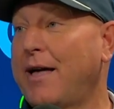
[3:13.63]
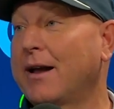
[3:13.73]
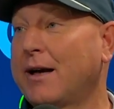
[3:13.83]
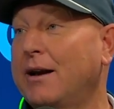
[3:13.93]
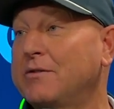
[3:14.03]

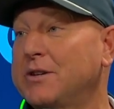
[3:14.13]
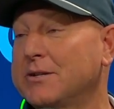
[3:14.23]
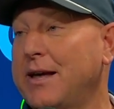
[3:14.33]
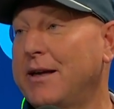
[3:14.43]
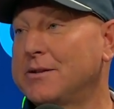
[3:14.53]
that kind of
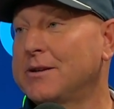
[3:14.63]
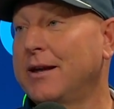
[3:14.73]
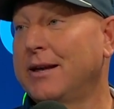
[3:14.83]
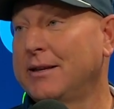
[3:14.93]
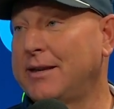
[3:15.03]
success
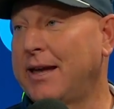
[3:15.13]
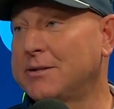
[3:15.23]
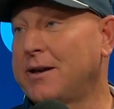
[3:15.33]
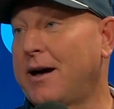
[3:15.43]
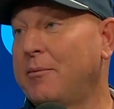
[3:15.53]

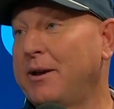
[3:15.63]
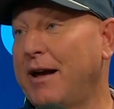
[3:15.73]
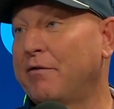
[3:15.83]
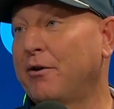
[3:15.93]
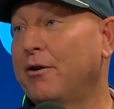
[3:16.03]
takes time and
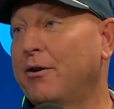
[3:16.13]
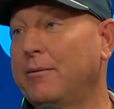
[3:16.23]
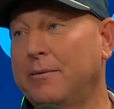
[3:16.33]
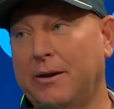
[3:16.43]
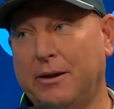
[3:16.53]
effort,
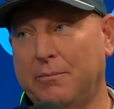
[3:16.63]
and